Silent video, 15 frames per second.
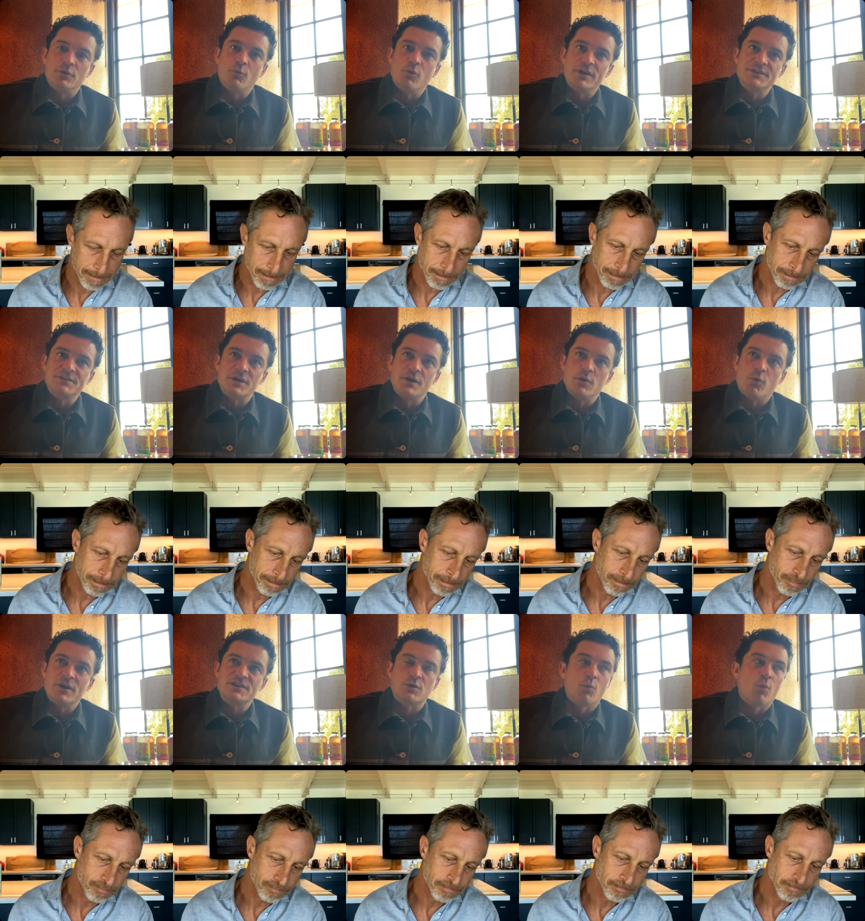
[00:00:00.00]
Speaker 1: what is the
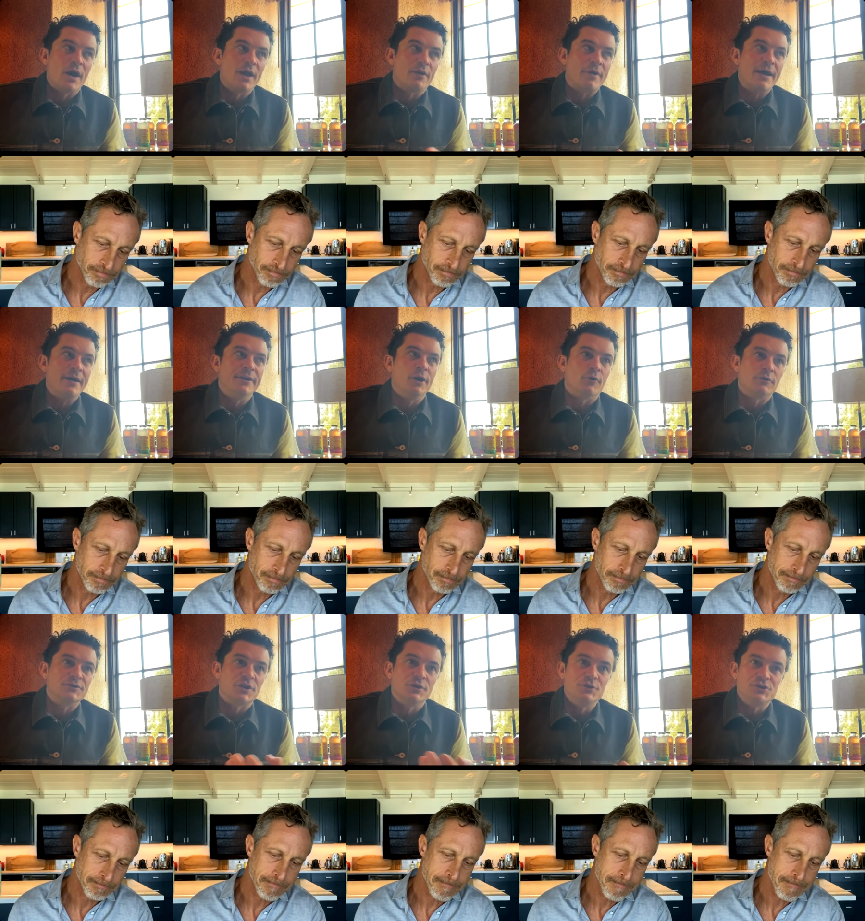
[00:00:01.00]
what is a way around it or a
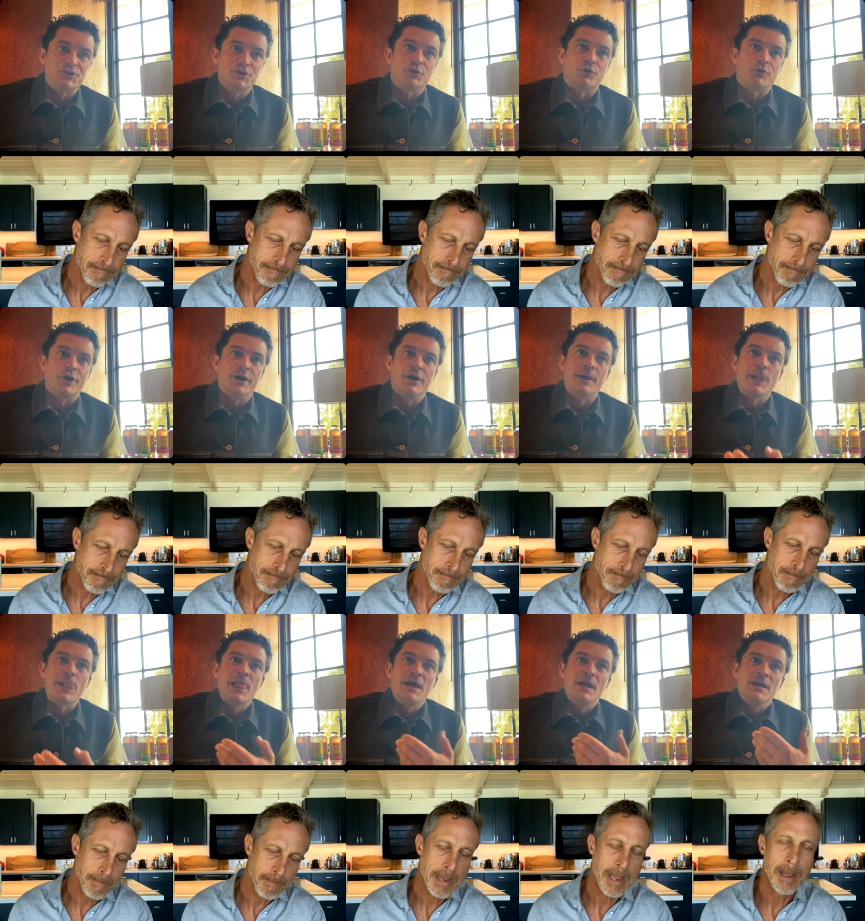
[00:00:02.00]
solution or a
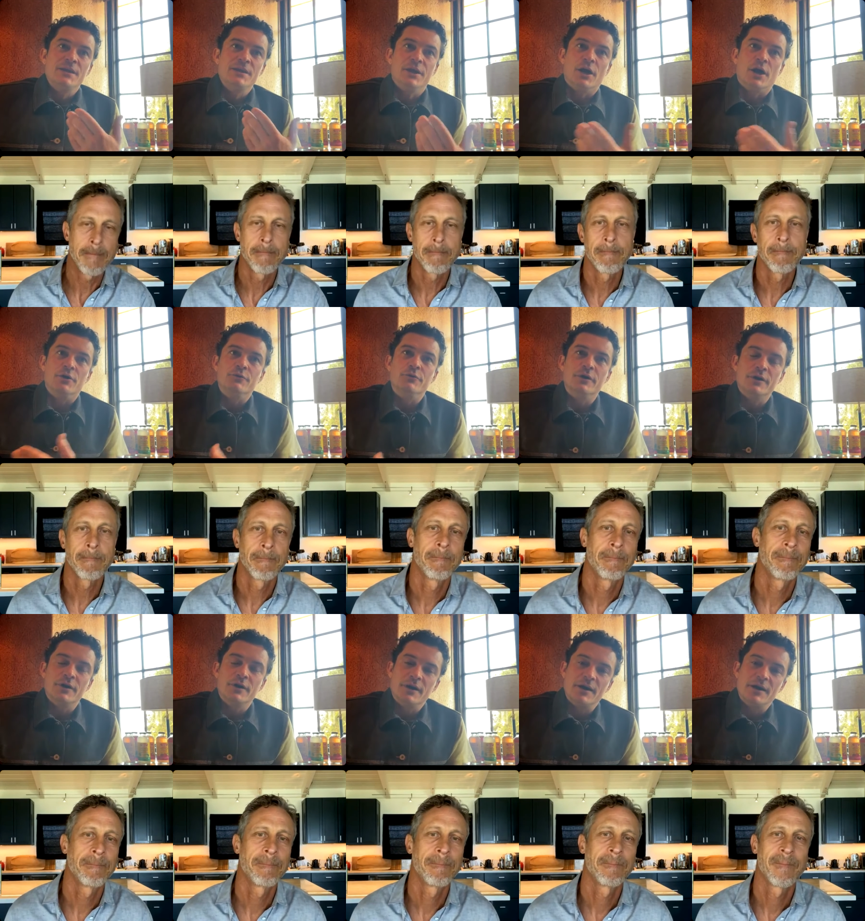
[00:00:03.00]
Speaker 2: yeah. you know
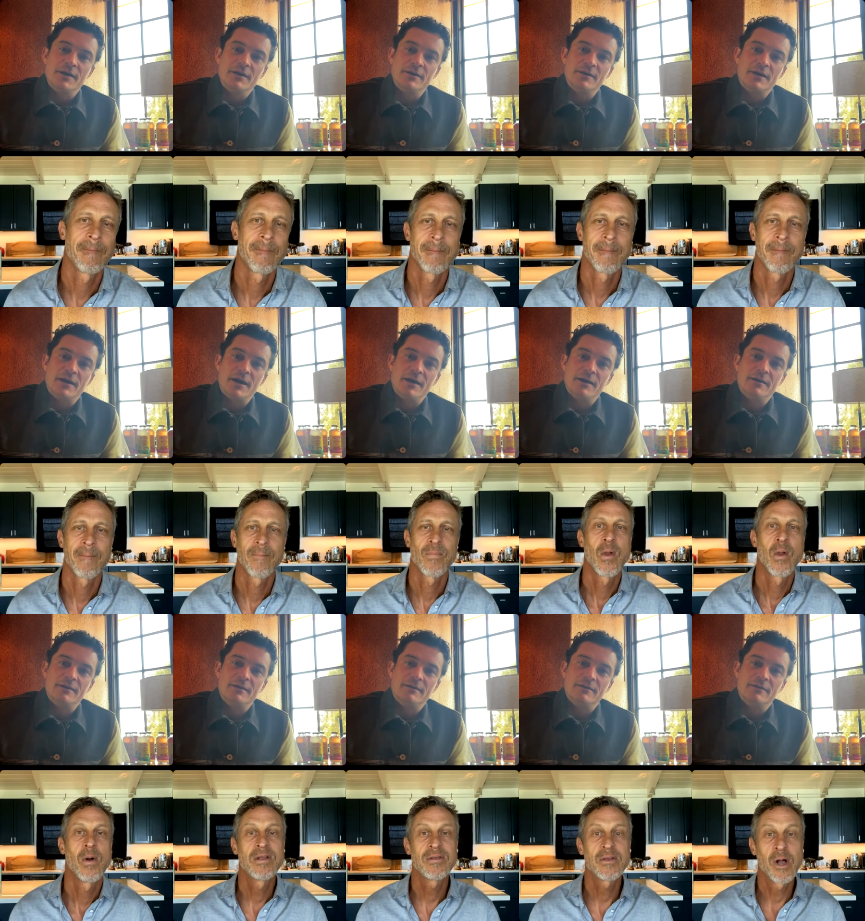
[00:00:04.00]

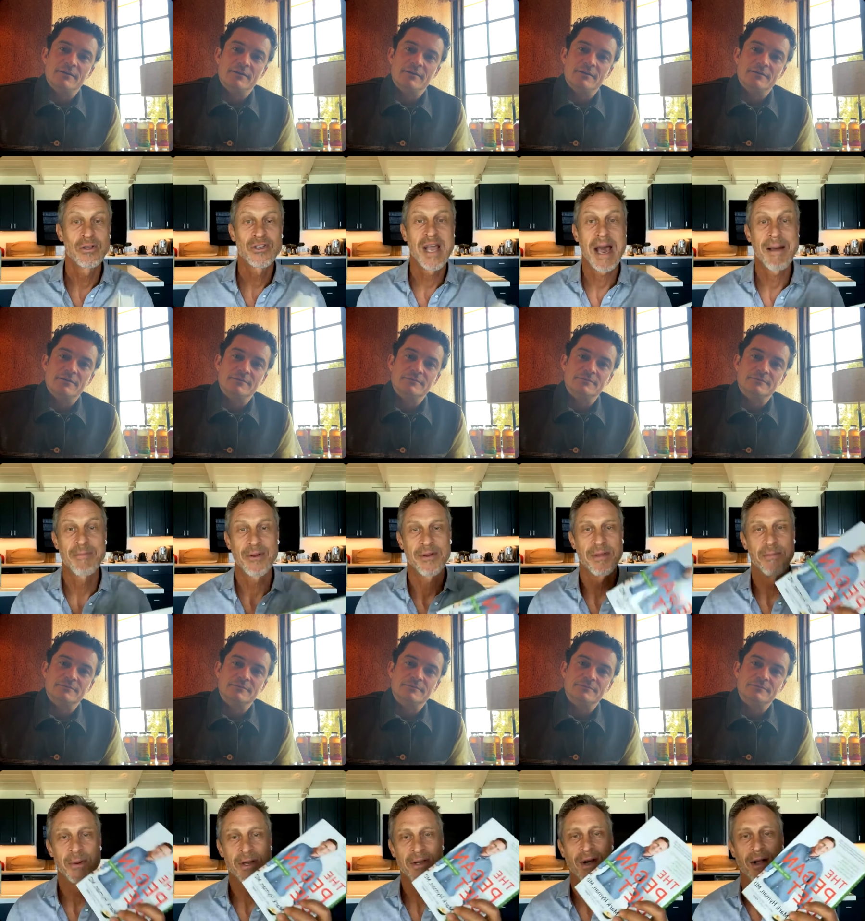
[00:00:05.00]
well, there's a whole chapter in the
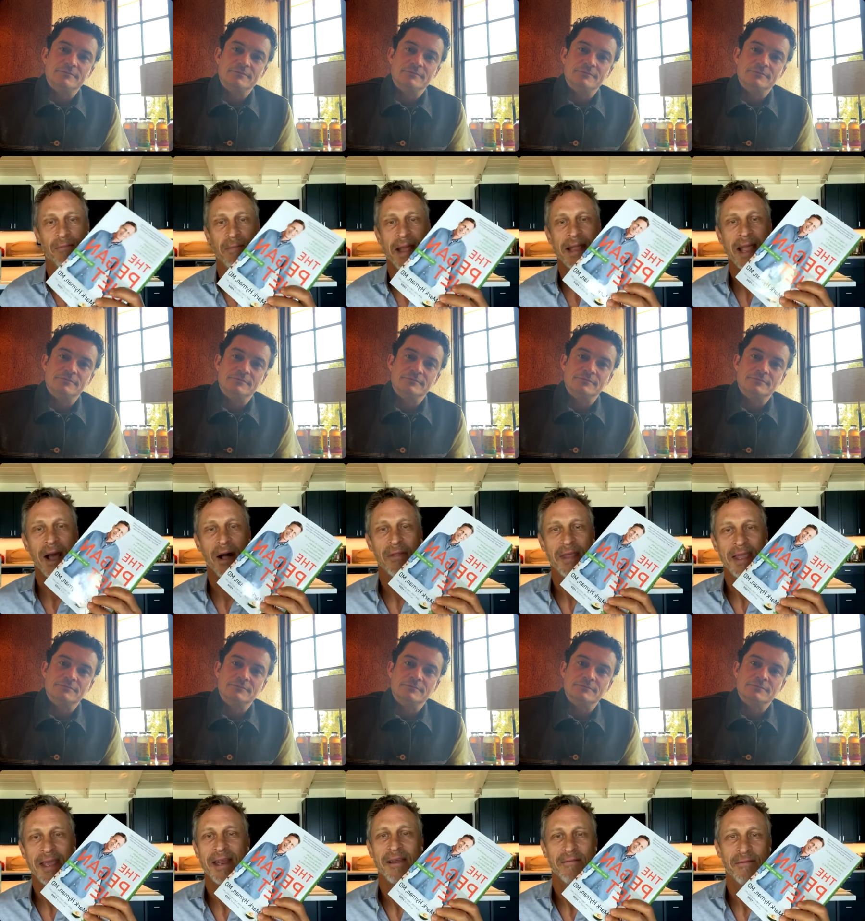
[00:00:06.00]
book called "Make Healthy
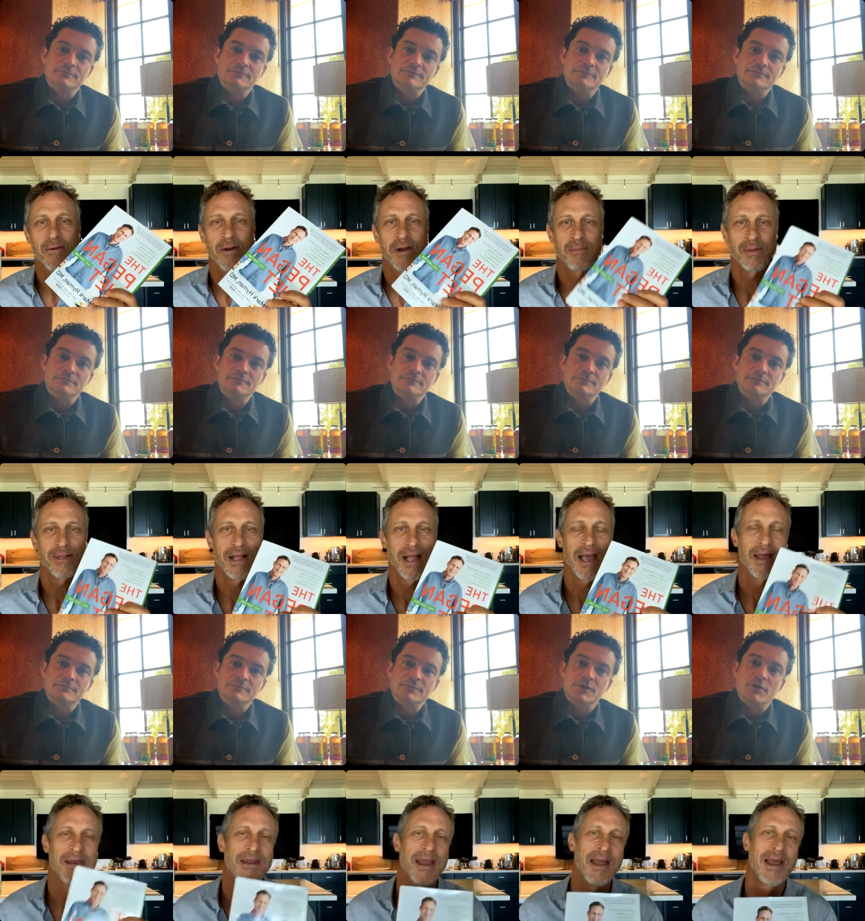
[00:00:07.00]
Eating Affordable,"
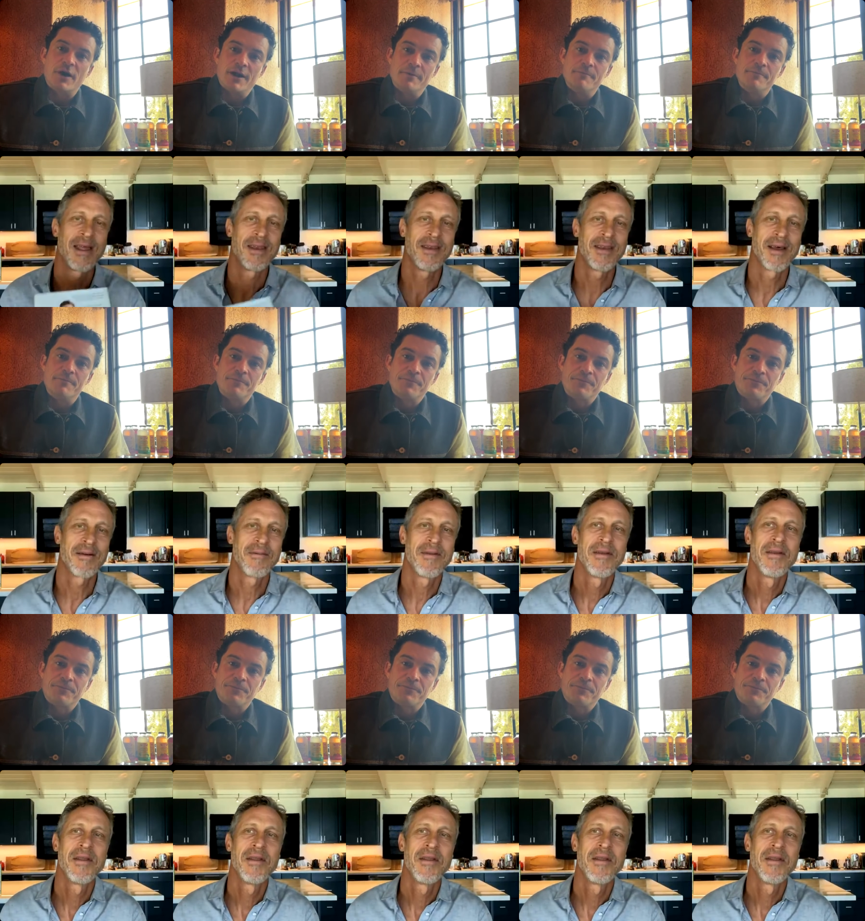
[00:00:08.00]
and, and right. Uh,